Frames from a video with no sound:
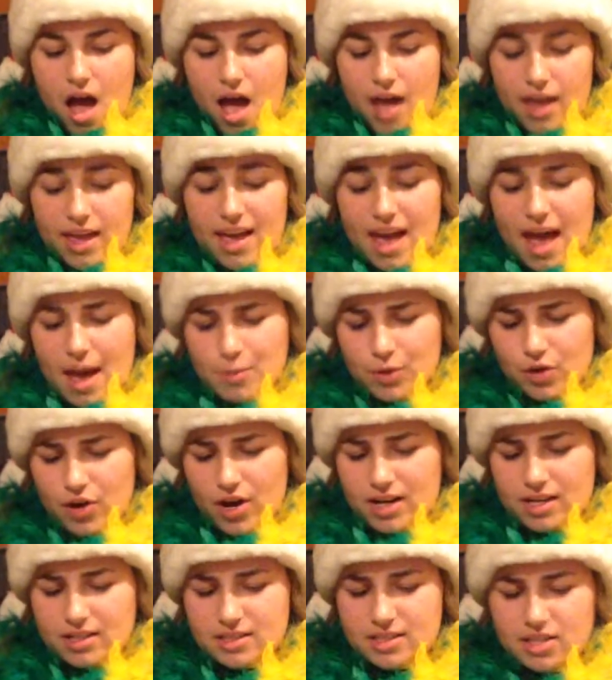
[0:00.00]
He
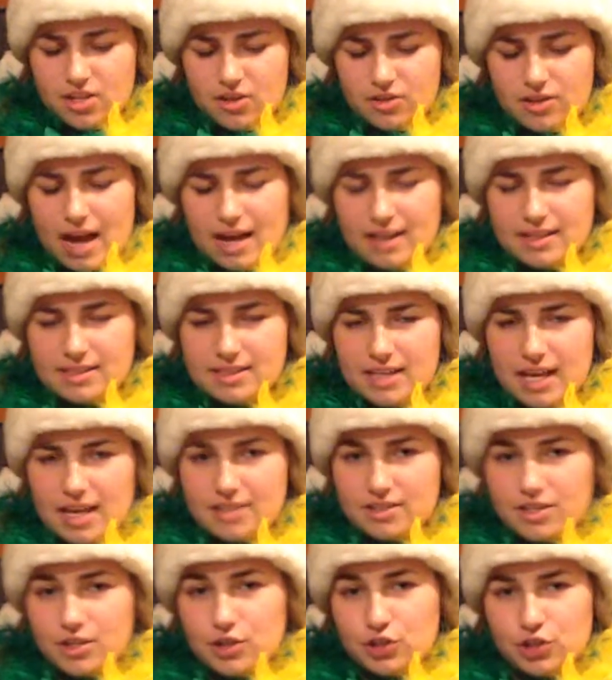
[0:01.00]
emigrated to the United
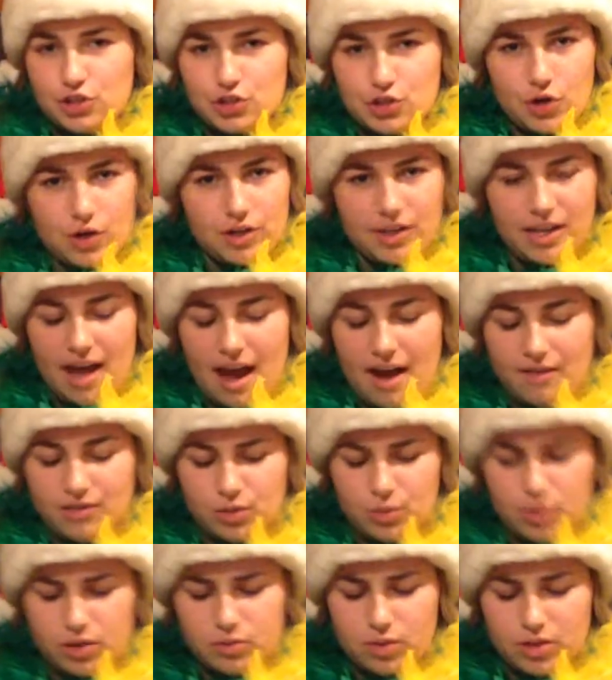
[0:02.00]
States shortly
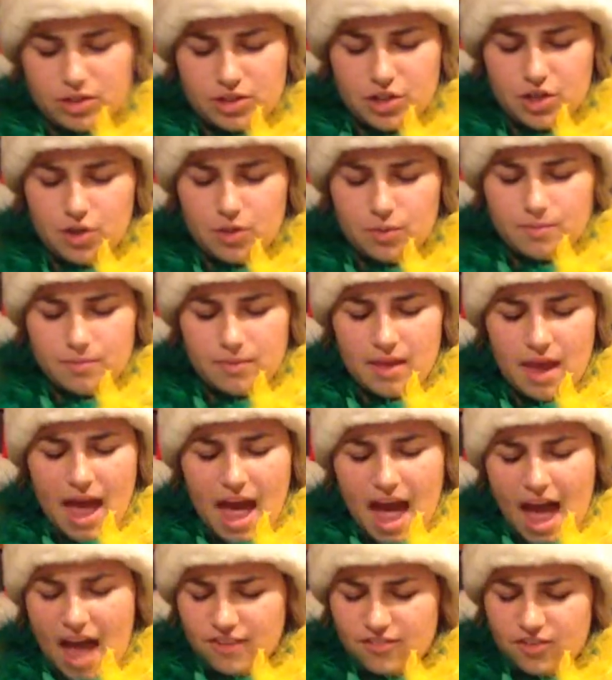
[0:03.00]
after World War II,
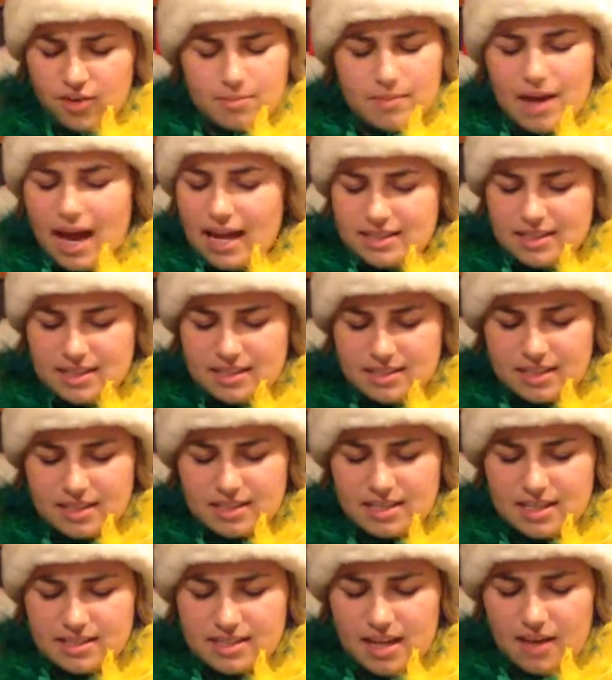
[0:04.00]
and from
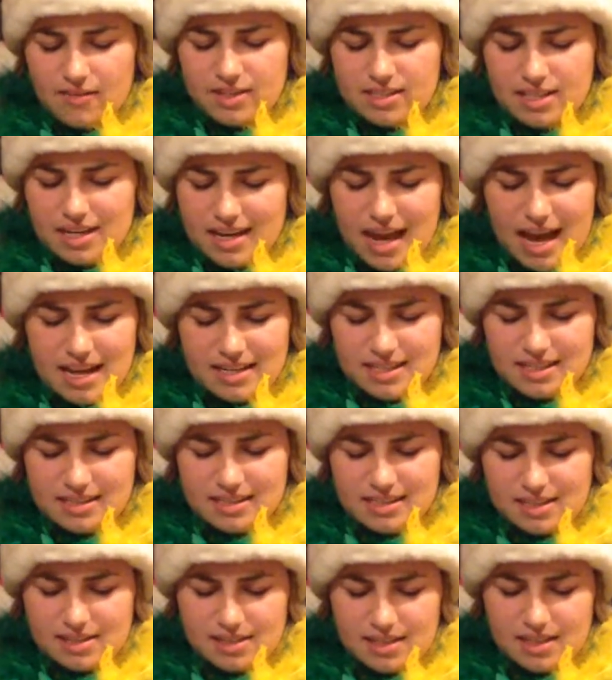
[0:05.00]
1967 to
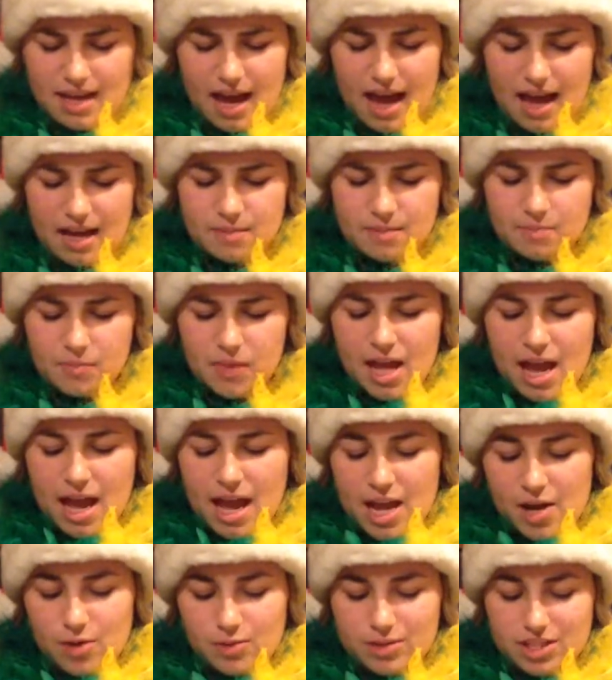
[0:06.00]
1969,
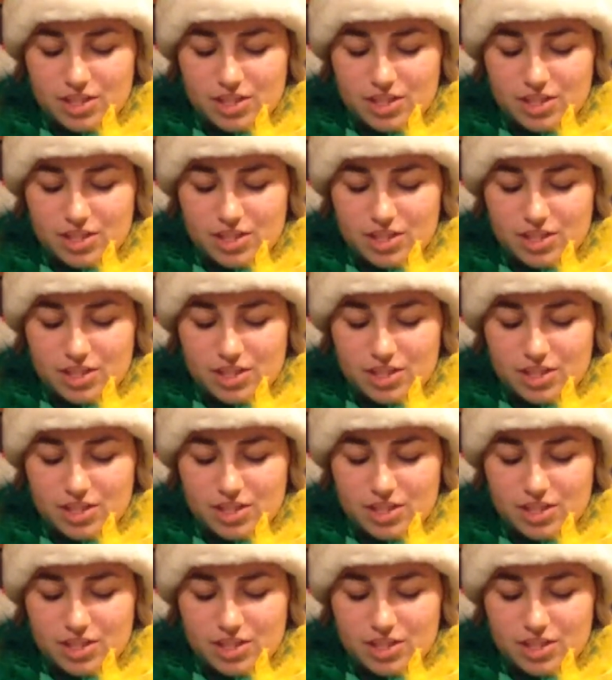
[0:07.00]
he was